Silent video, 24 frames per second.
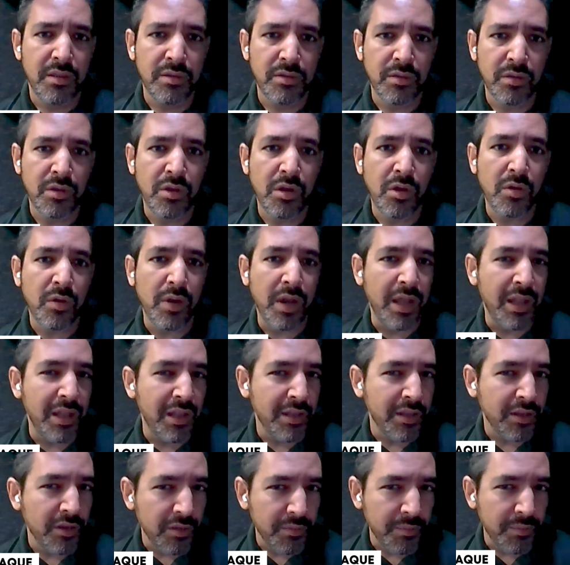to go a
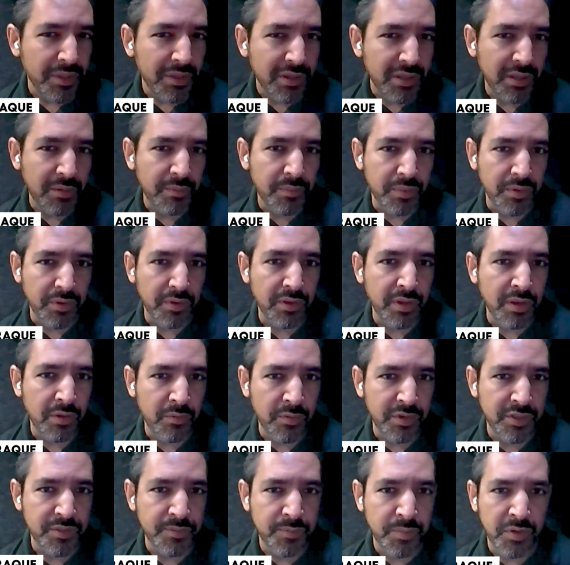little bit deeper
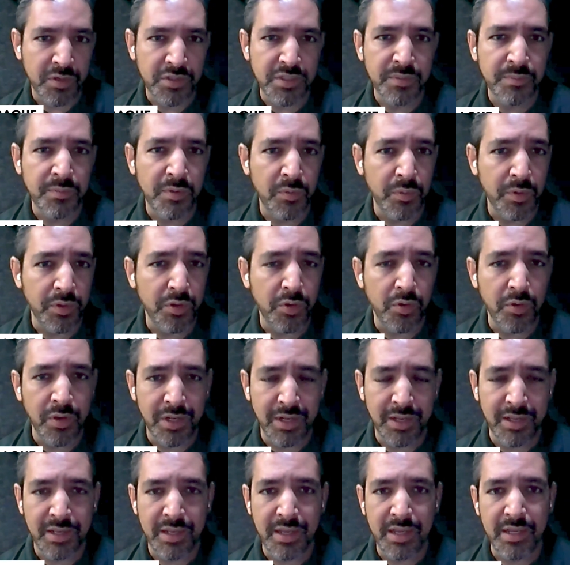than what's possible with
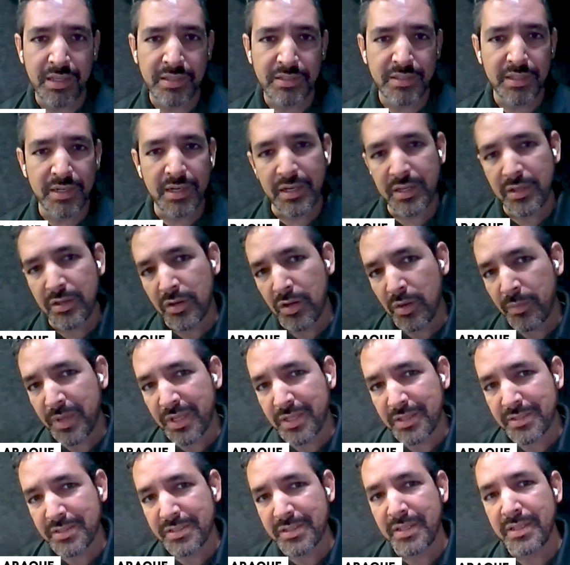oil and gas in an
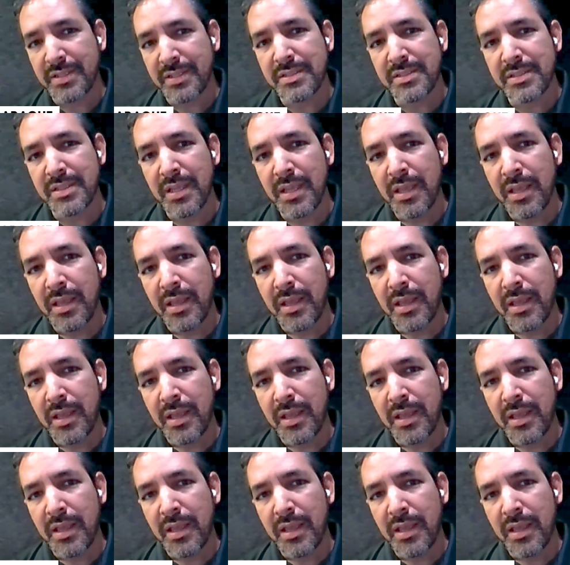economical sense,